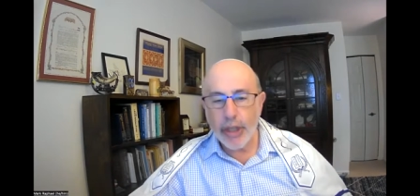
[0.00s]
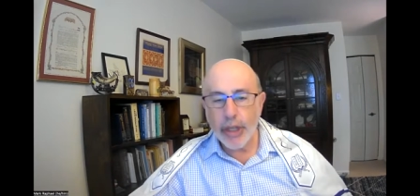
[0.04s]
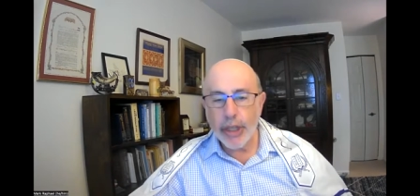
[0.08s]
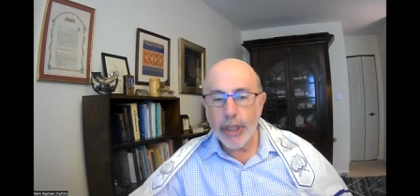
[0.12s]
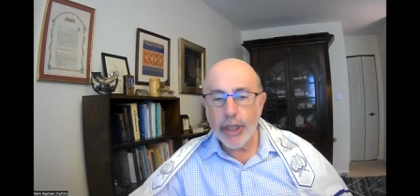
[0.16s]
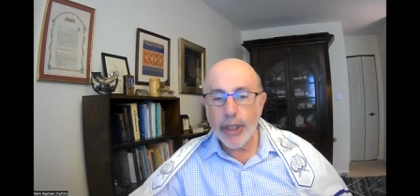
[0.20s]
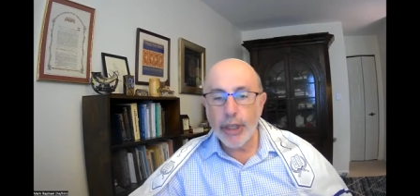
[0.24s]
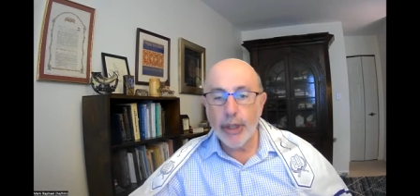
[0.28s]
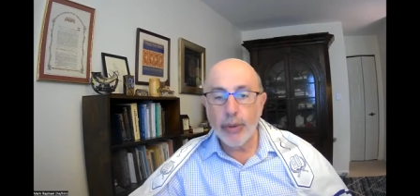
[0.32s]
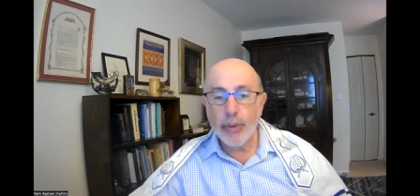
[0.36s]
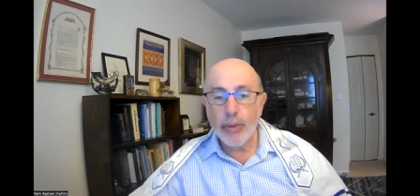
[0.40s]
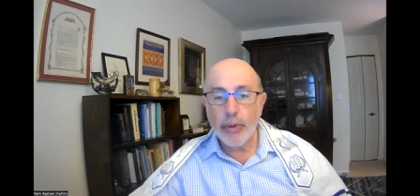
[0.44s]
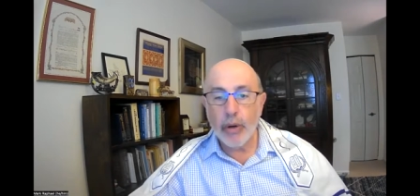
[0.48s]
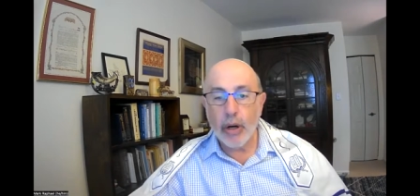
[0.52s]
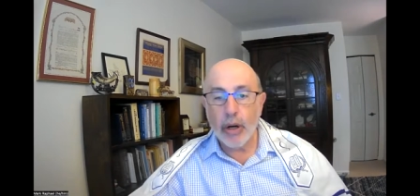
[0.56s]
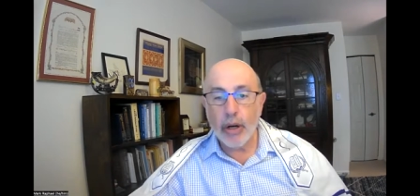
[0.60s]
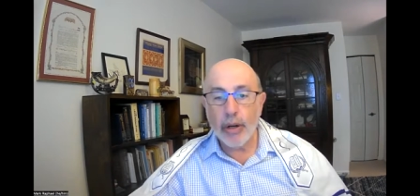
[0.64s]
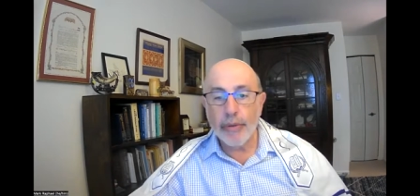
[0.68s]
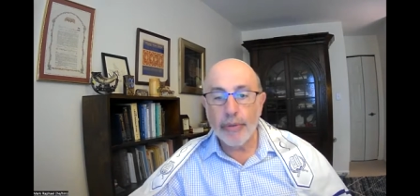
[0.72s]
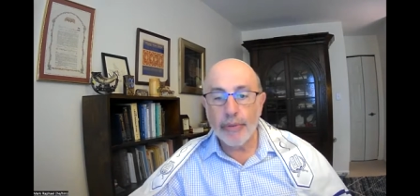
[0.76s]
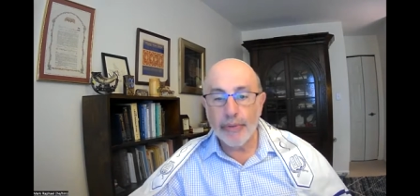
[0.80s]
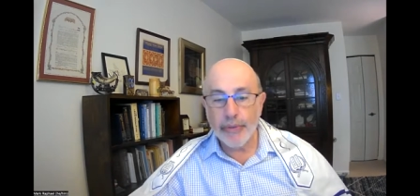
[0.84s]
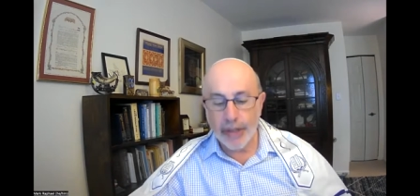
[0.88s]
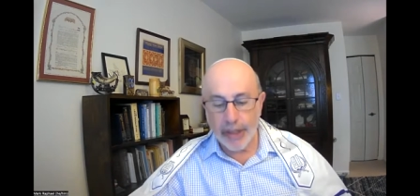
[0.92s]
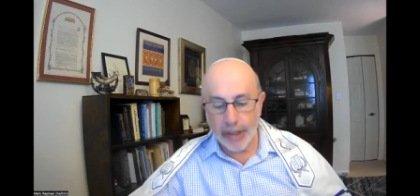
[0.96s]
You are
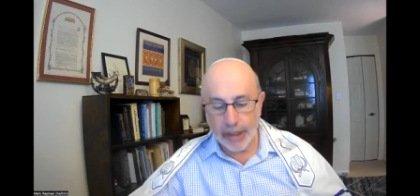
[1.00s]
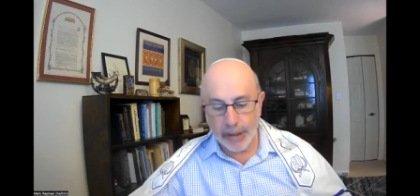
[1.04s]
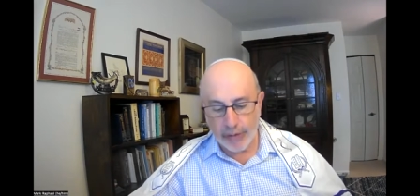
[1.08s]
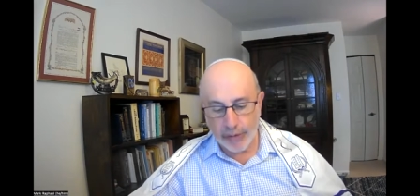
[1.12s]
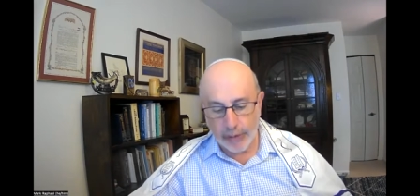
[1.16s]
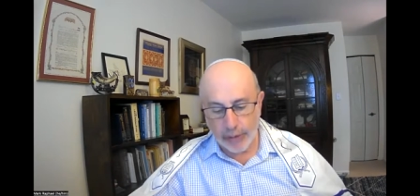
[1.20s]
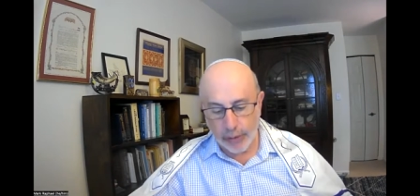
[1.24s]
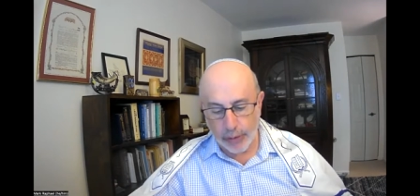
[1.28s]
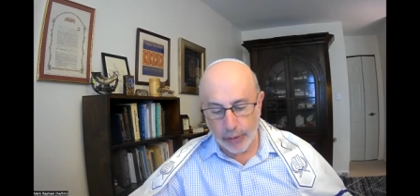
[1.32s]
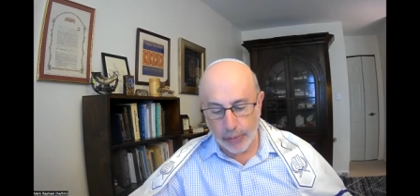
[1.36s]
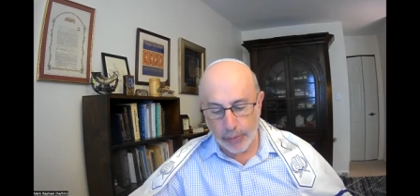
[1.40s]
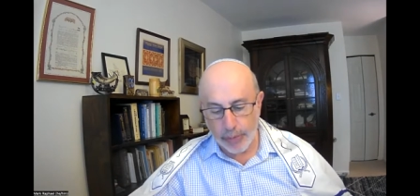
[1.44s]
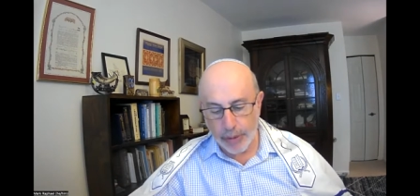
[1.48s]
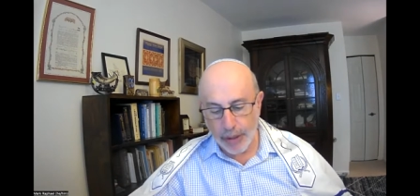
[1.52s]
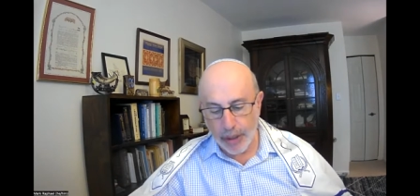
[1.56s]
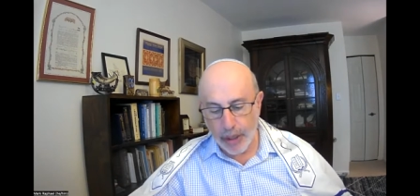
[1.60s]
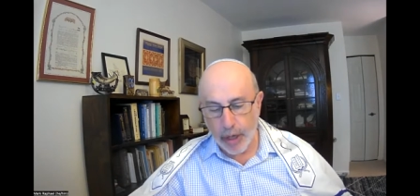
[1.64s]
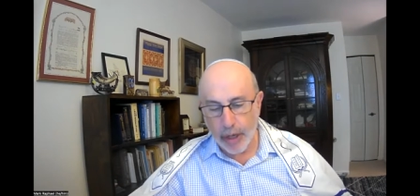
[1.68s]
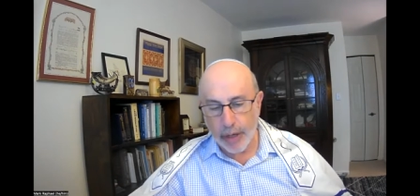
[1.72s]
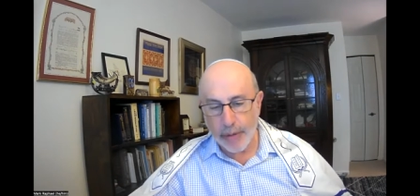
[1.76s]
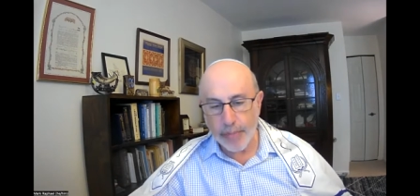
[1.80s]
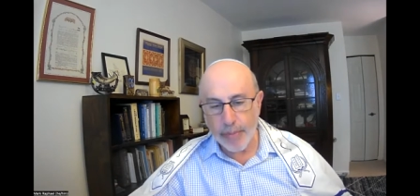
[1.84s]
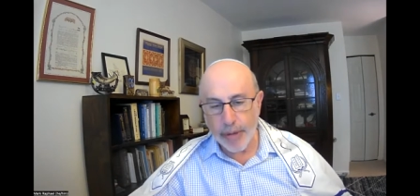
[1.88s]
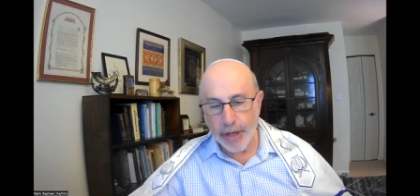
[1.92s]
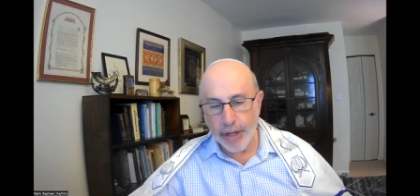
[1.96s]
faithful
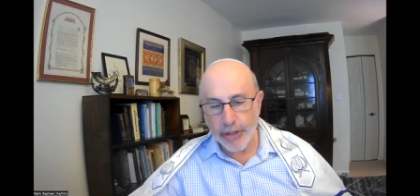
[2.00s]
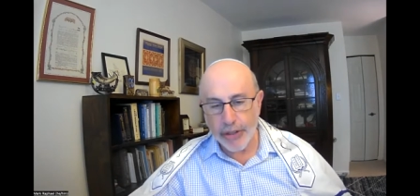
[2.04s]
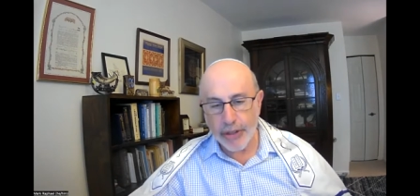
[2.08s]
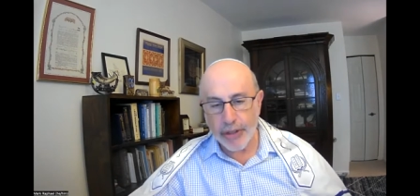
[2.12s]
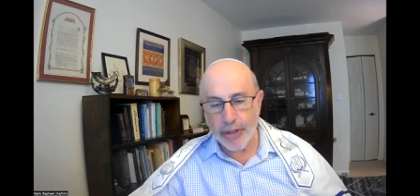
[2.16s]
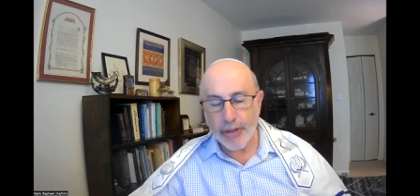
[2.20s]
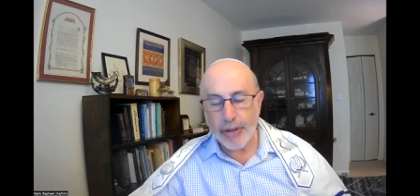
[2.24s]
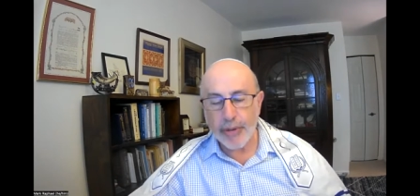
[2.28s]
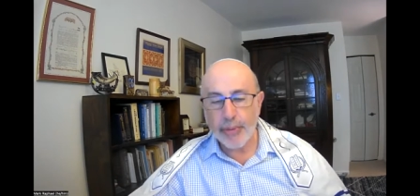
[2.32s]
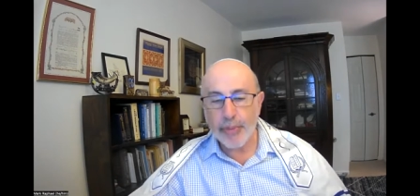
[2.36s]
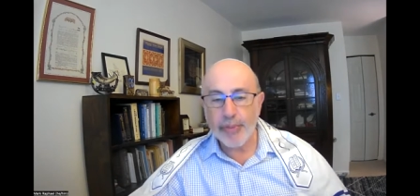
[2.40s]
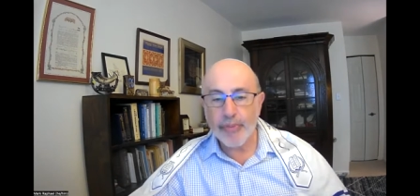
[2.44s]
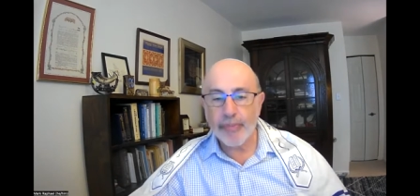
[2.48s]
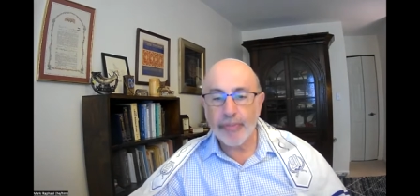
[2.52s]
beyond measure.